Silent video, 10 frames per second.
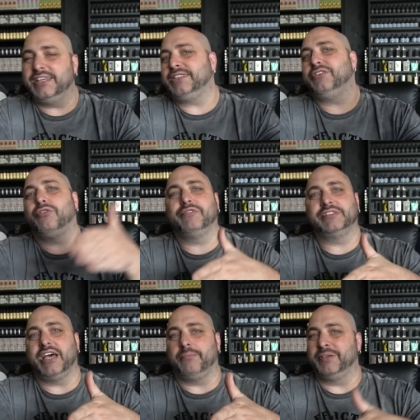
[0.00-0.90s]
take the
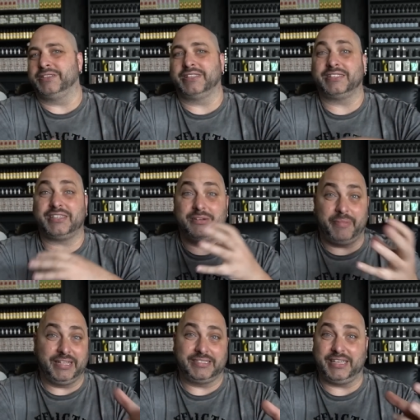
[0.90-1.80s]
O-rings out because that's going to
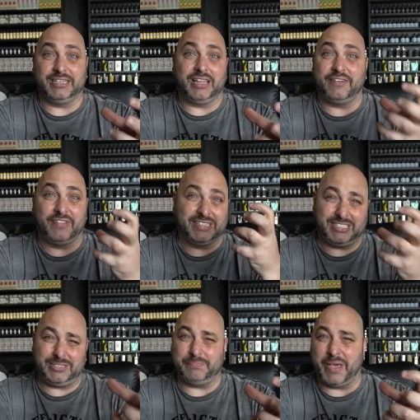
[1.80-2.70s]
maintain a lot of that
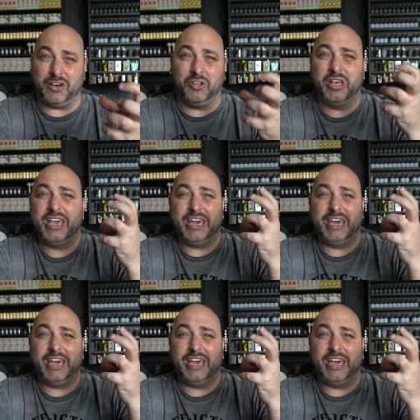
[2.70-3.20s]
smell